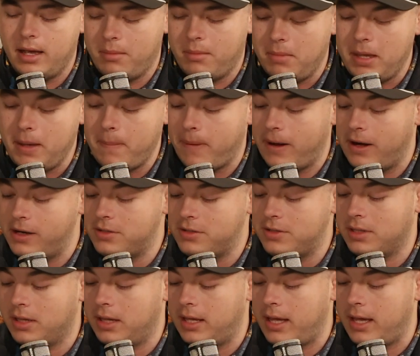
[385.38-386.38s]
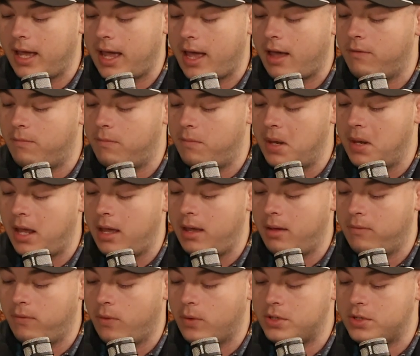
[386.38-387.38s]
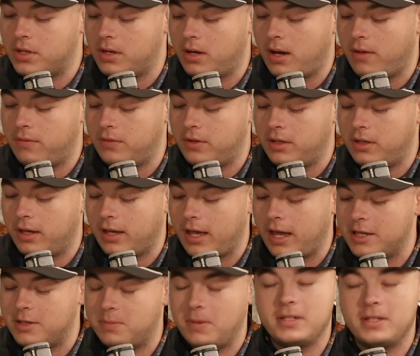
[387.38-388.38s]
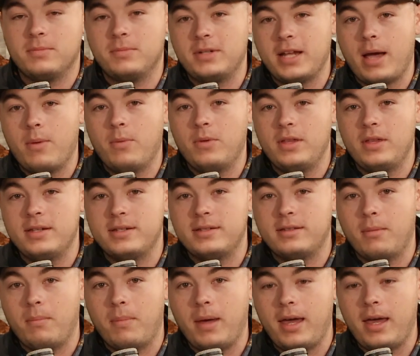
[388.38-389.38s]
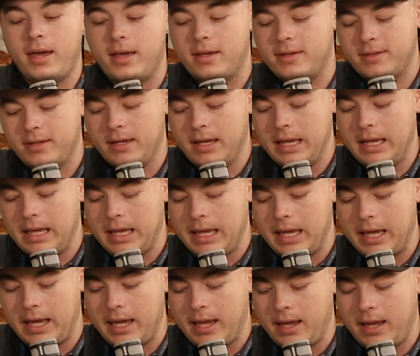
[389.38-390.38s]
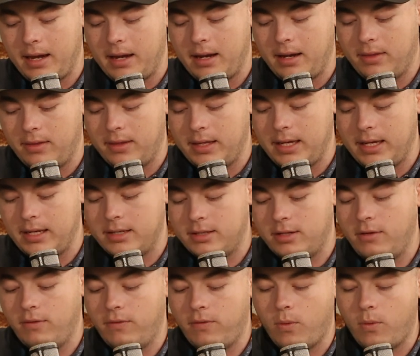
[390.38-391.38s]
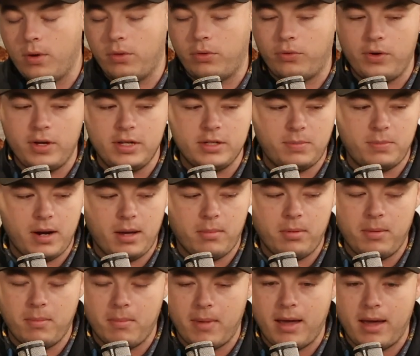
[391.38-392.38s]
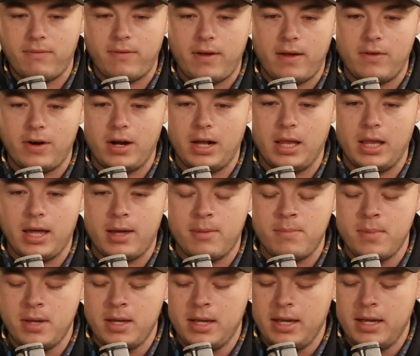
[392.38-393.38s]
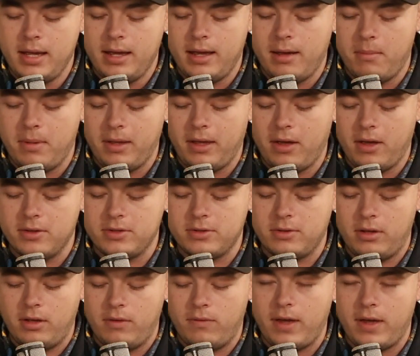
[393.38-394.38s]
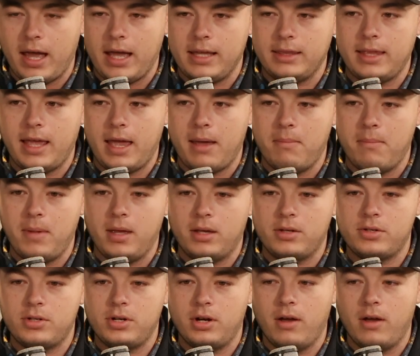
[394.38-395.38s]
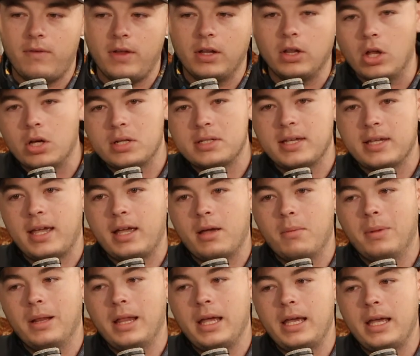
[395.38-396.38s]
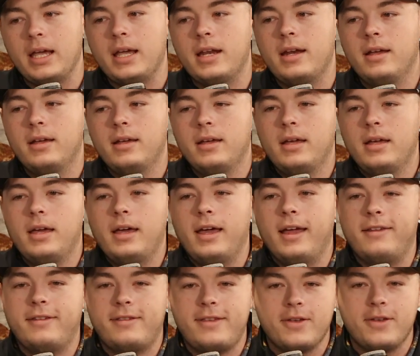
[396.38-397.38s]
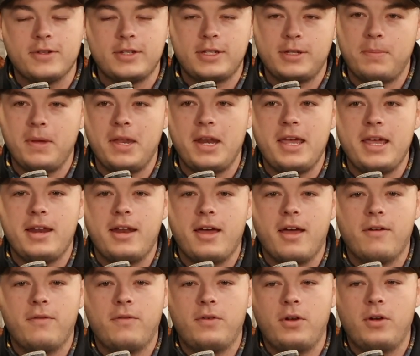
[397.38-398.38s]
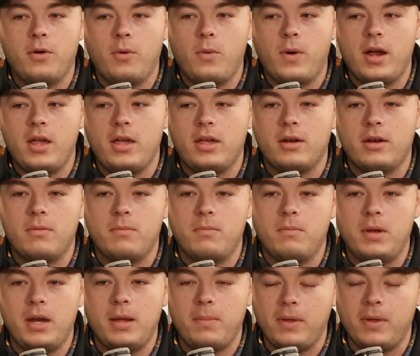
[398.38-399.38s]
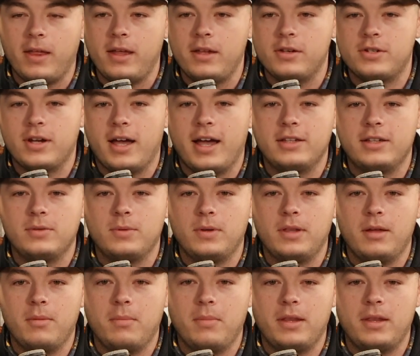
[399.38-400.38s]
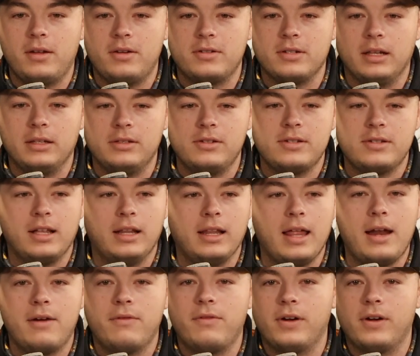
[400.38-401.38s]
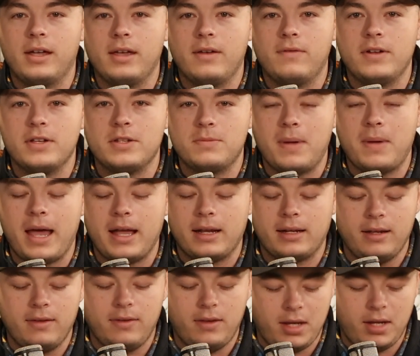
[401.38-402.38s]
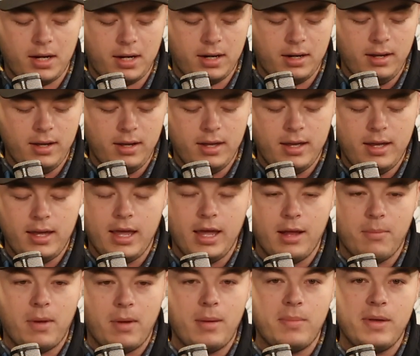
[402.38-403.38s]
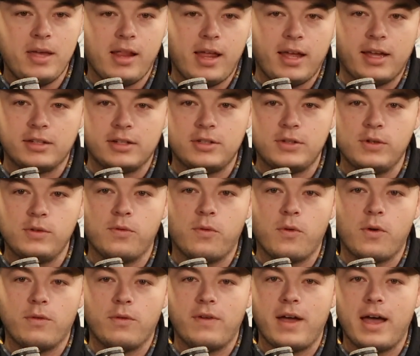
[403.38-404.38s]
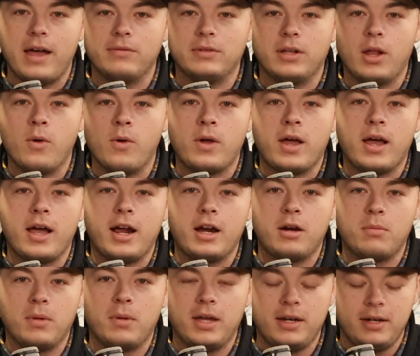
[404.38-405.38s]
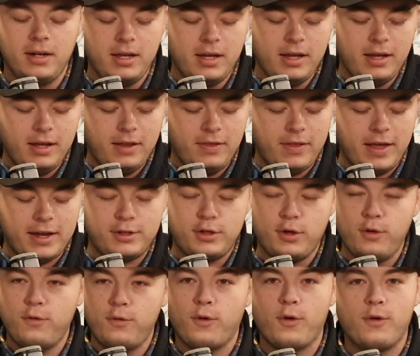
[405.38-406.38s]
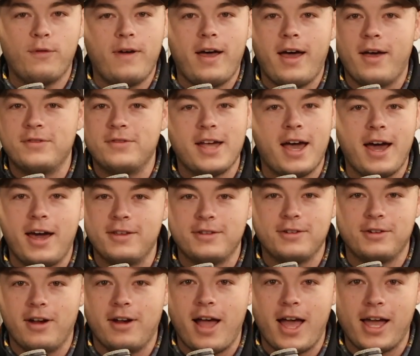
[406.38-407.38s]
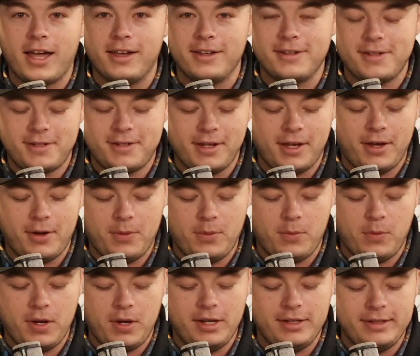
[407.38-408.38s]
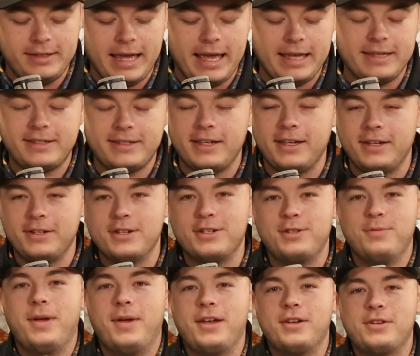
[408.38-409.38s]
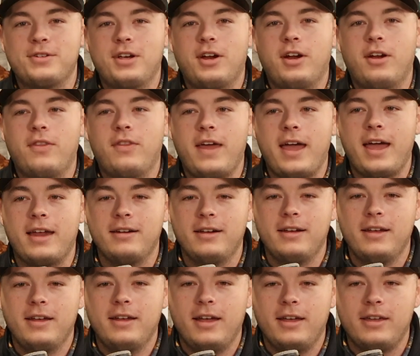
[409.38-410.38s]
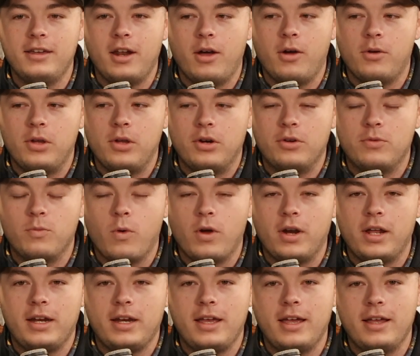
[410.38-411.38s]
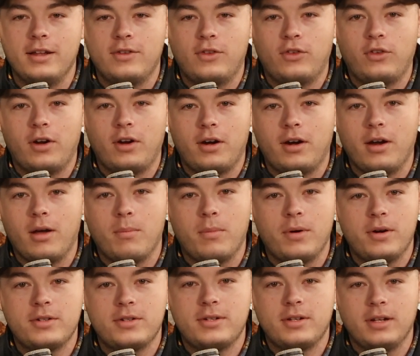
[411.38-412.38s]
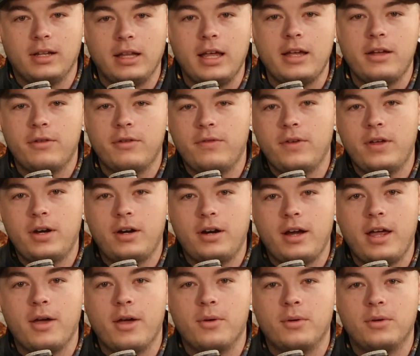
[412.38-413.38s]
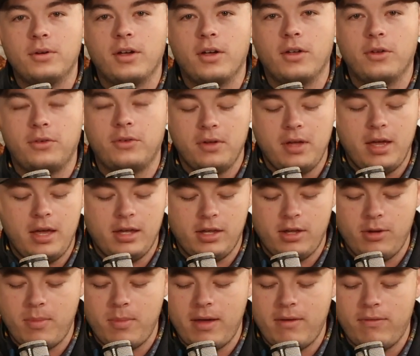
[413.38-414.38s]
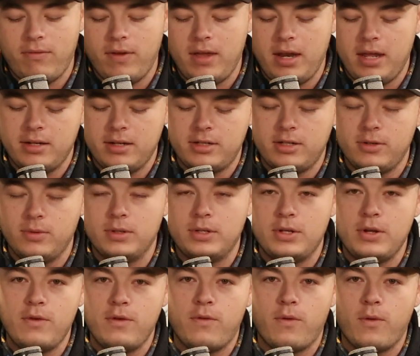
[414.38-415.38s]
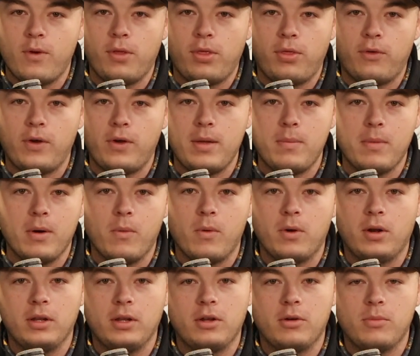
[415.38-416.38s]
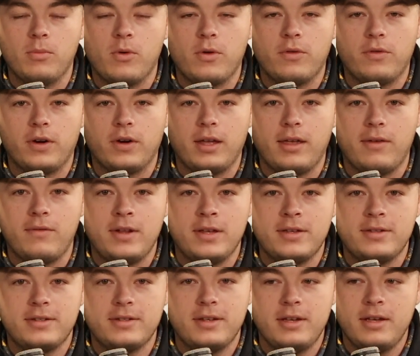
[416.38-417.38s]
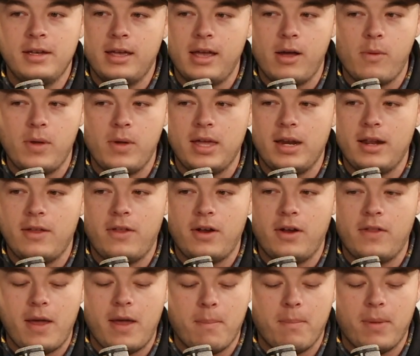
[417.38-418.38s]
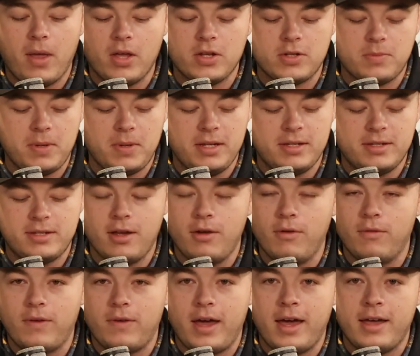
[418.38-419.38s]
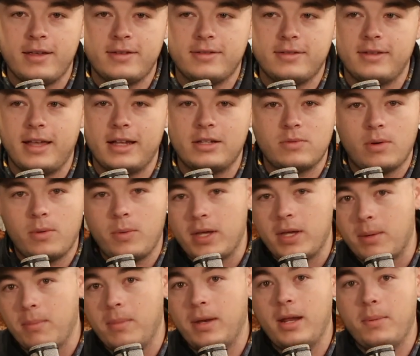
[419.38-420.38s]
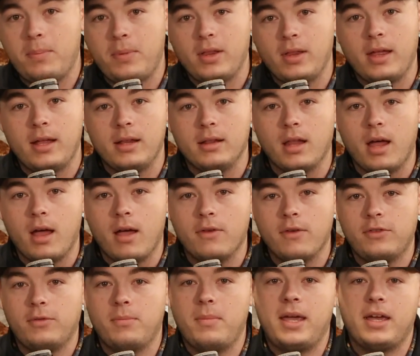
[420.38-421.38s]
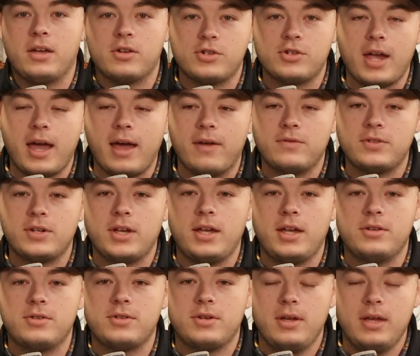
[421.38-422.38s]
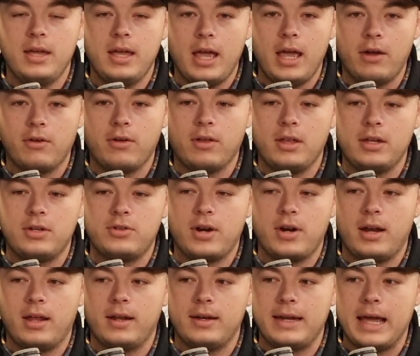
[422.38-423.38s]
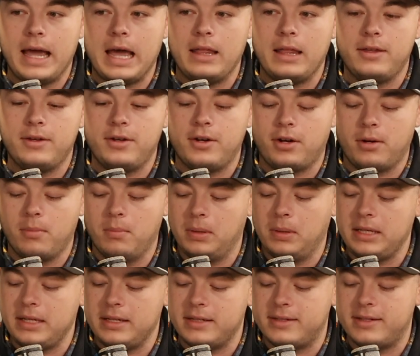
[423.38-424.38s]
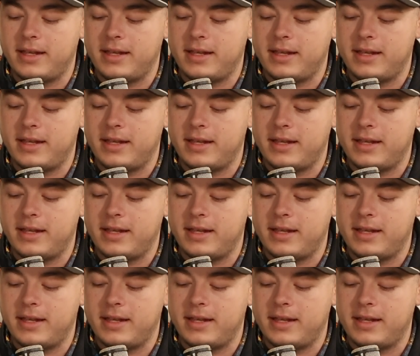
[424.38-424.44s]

Me personally, I've been fortunate enough to kind of spend some time with these in the bays, and the 243 is probably my favorite club because you've got that mixture of, it looks like a blade, it's still spinny enough to where you can manipulate shots with it, but there's just a lot of forgiveness packed in there, and maybe like a 245 long iron, but that 245 is hot as a rocket. So when testing, just make sure that you're wanting to hit certain numbers. Let your fitter know, because you may fit into a 243 but want a little more forgiveness, and we get in there and that ball speed's so fast. That's where we can manipulate lofts, make a shaft change, and really try to dial in your complete